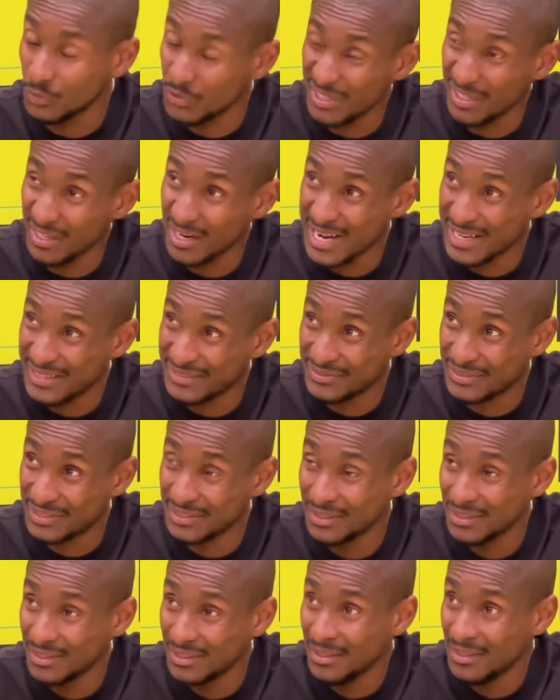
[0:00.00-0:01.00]
We arrived
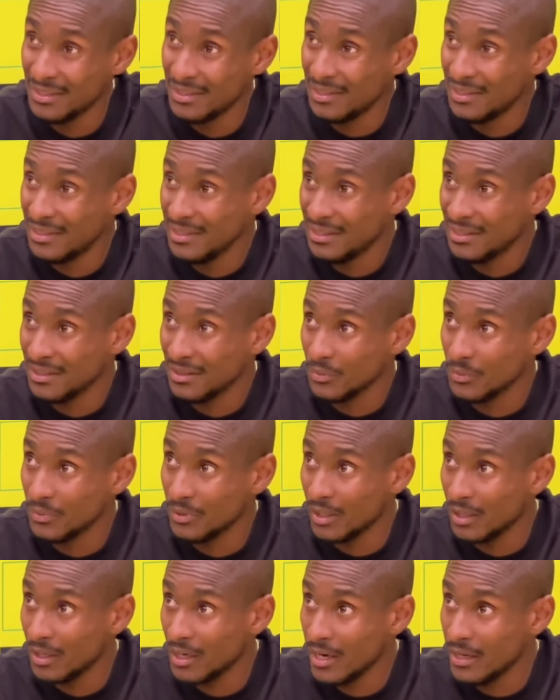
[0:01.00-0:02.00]

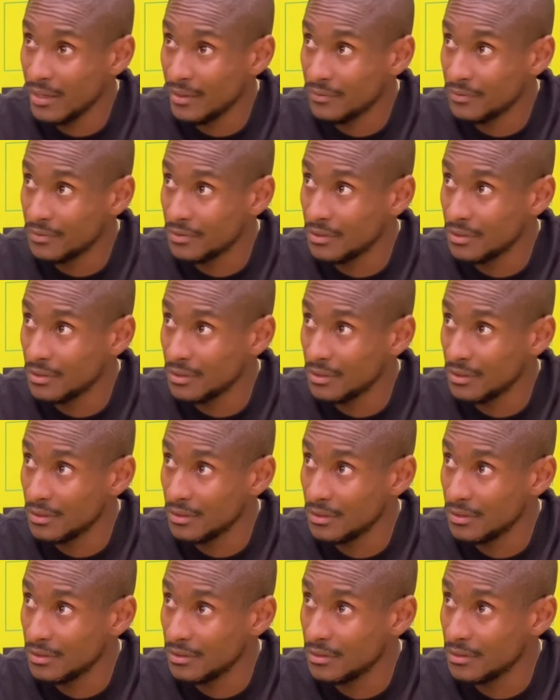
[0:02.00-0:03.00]
we arrived
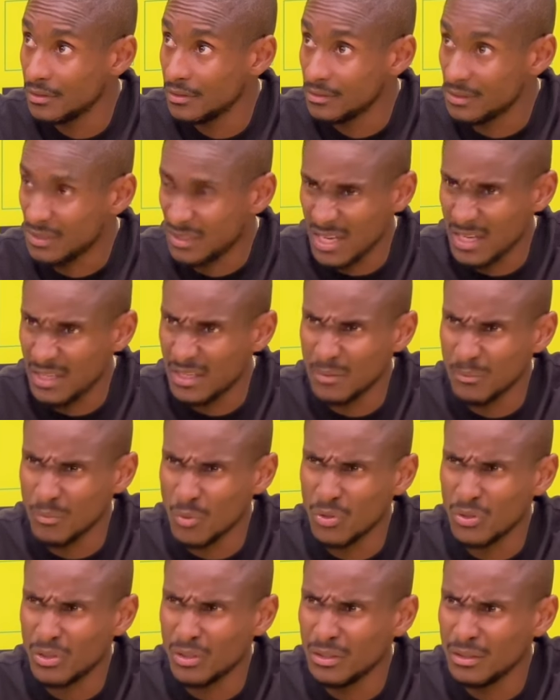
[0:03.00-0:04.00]
uh, Sunday
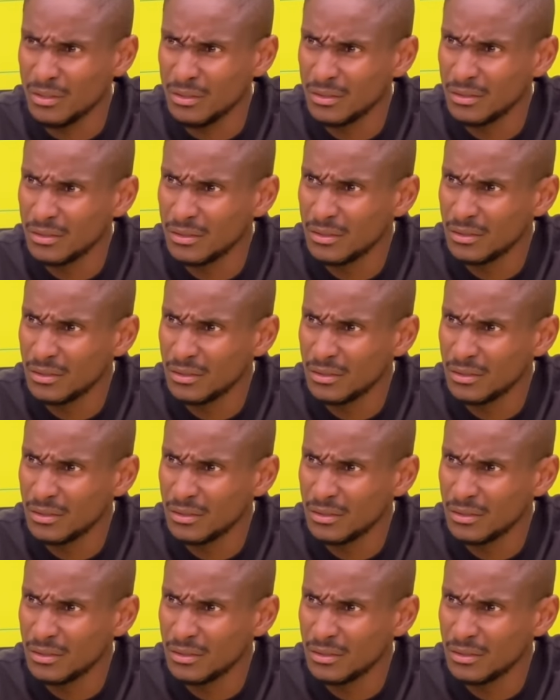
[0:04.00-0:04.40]
morning.